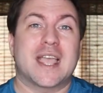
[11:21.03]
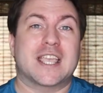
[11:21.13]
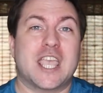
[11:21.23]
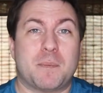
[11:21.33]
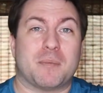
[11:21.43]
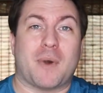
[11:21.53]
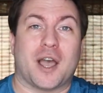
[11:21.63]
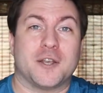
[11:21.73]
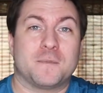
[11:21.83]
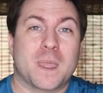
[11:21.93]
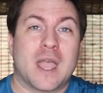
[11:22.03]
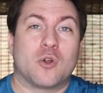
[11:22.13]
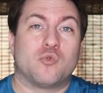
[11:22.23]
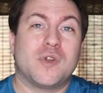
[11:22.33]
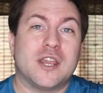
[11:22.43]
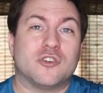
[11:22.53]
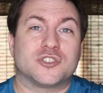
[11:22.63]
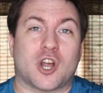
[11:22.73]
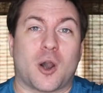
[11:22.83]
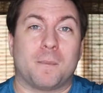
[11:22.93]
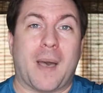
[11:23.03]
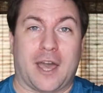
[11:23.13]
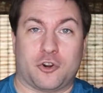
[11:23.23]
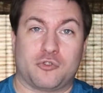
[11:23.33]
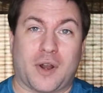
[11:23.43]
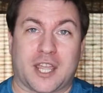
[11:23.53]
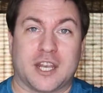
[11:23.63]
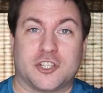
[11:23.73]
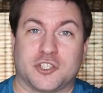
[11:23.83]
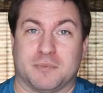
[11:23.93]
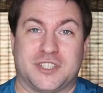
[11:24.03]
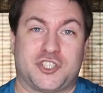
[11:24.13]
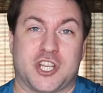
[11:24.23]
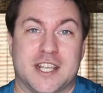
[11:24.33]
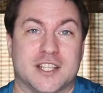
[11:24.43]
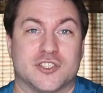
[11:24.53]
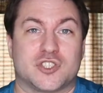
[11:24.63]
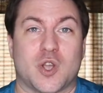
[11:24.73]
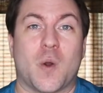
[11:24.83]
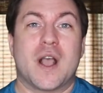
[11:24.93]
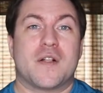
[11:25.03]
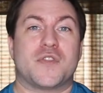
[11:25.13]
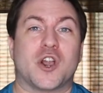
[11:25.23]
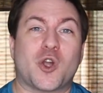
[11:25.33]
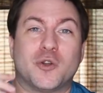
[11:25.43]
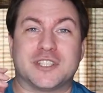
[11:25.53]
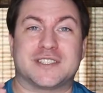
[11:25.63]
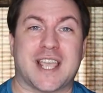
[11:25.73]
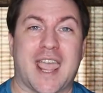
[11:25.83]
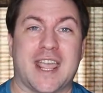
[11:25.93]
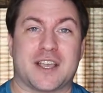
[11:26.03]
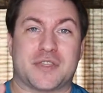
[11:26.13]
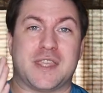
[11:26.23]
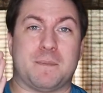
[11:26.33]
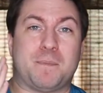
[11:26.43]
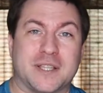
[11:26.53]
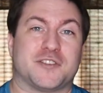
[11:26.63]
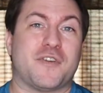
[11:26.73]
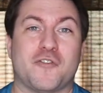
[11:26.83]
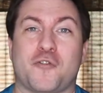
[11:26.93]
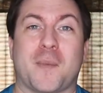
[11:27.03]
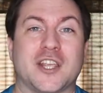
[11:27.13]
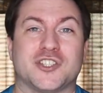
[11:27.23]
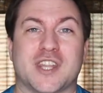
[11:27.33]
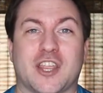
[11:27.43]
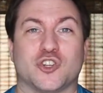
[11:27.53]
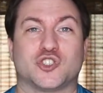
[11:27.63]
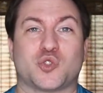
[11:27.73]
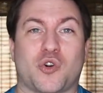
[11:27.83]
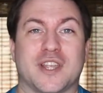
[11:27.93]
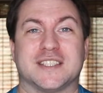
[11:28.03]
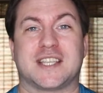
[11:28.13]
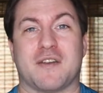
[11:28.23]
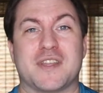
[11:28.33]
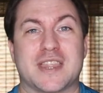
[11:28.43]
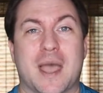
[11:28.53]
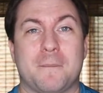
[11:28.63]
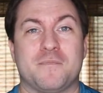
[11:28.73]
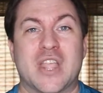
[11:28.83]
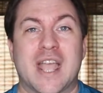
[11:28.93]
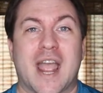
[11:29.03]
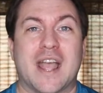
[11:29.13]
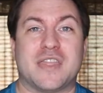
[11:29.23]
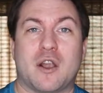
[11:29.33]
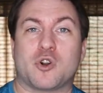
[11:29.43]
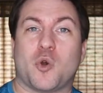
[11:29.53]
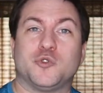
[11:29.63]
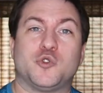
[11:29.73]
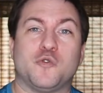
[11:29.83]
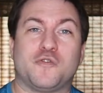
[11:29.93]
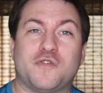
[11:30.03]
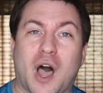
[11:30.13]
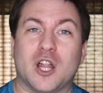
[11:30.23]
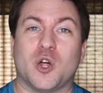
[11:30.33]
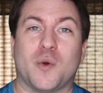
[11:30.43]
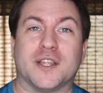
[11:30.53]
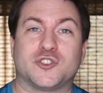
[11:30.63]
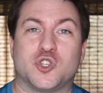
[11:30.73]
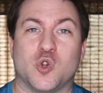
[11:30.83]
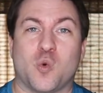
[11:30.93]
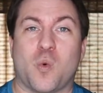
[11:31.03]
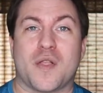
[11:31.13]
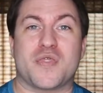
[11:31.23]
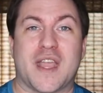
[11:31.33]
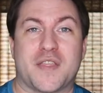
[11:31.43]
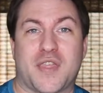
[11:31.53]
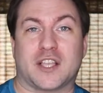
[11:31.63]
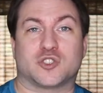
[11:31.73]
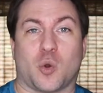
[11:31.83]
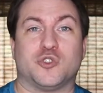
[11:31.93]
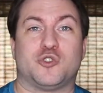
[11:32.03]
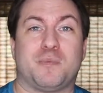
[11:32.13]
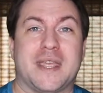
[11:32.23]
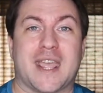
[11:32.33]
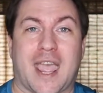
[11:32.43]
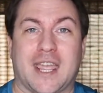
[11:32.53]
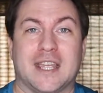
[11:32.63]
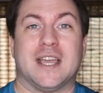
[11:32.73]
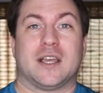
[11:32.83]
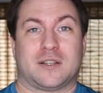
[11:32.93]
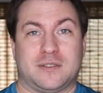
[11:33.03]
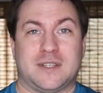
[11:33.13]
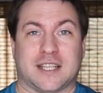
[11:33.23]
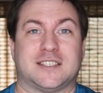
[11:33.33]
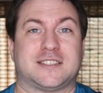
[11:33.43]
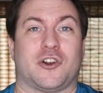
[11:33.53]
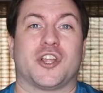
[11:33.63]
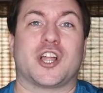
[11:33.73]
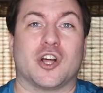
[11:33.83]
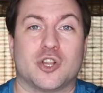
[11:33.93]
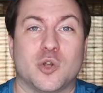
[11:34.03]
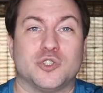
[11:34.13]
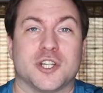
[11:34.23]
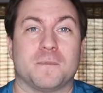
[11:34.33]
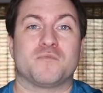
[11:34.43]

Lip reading: Keep in mind, readers are pattern recognition machines, so they're going to take the bits of information that your story is giving them and they're going to follow it to what they think is going to be a necessary conclusion.